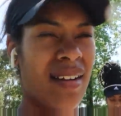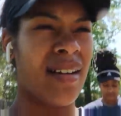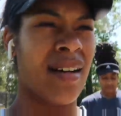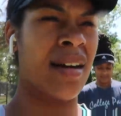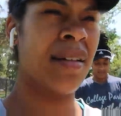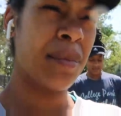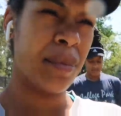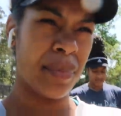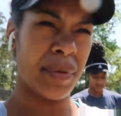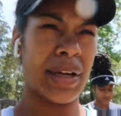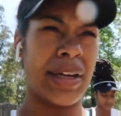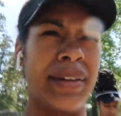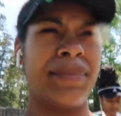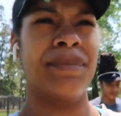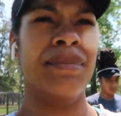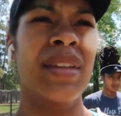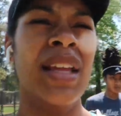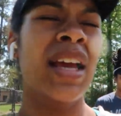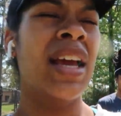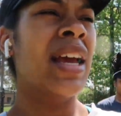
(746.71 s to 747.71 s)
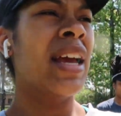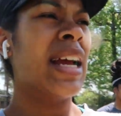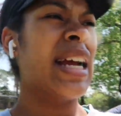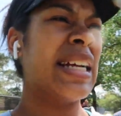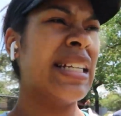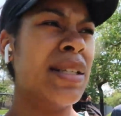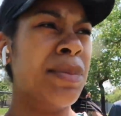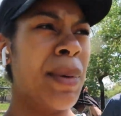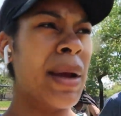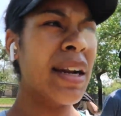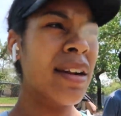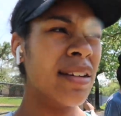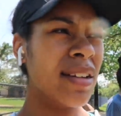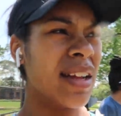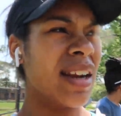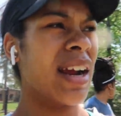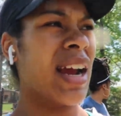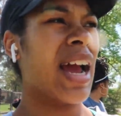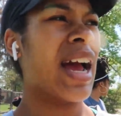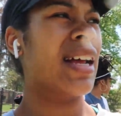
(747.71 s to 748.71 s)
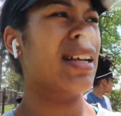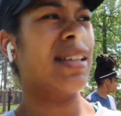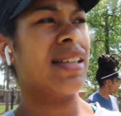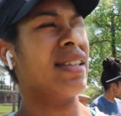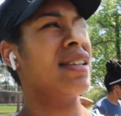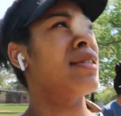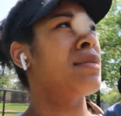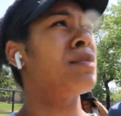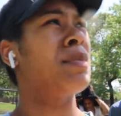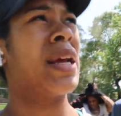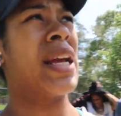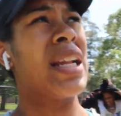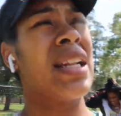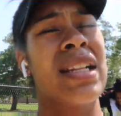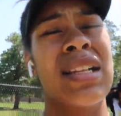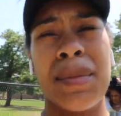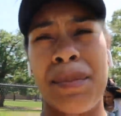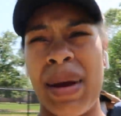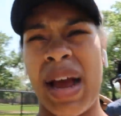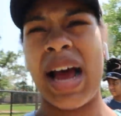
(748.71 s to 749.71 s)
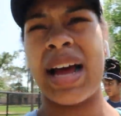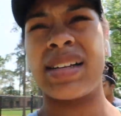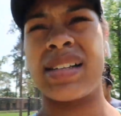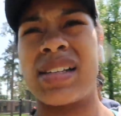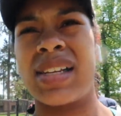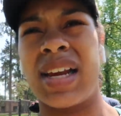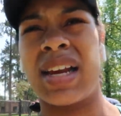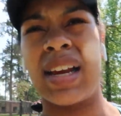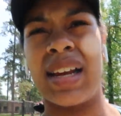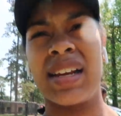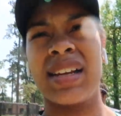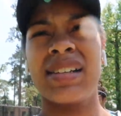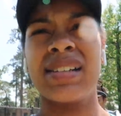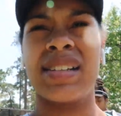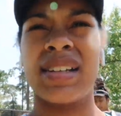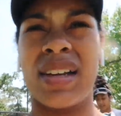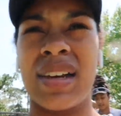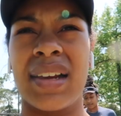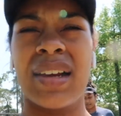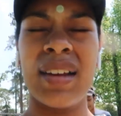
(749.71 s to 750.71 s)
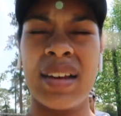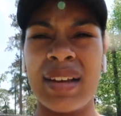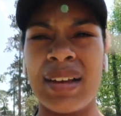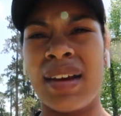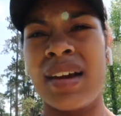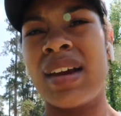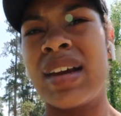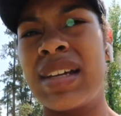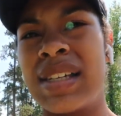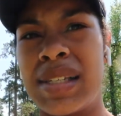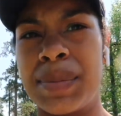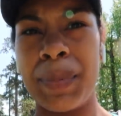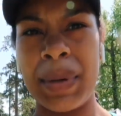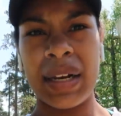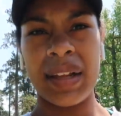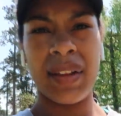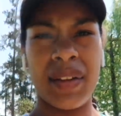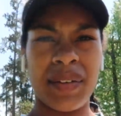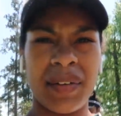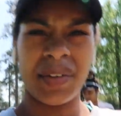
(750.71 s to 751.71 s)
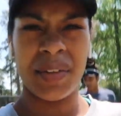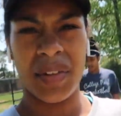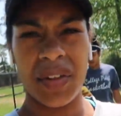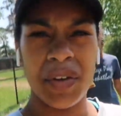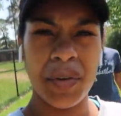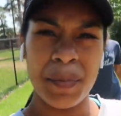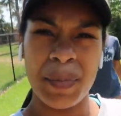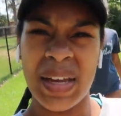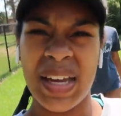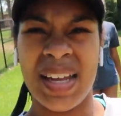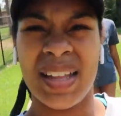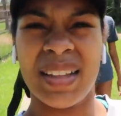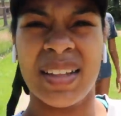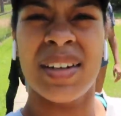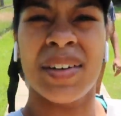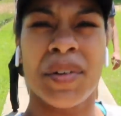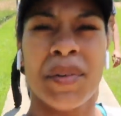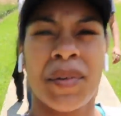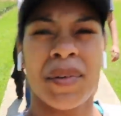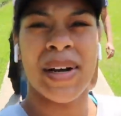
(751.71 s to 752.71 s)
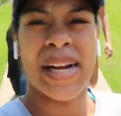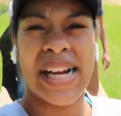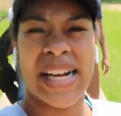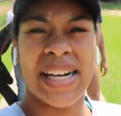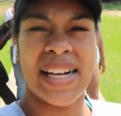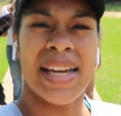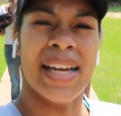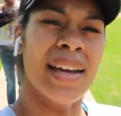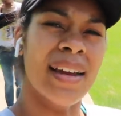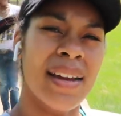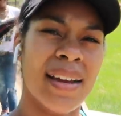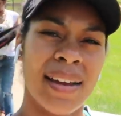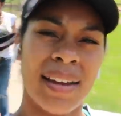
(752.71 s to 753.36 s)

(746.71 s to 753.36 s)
of hot, but it's better than it has been the past days. It's been a little gloomy, a little rainy.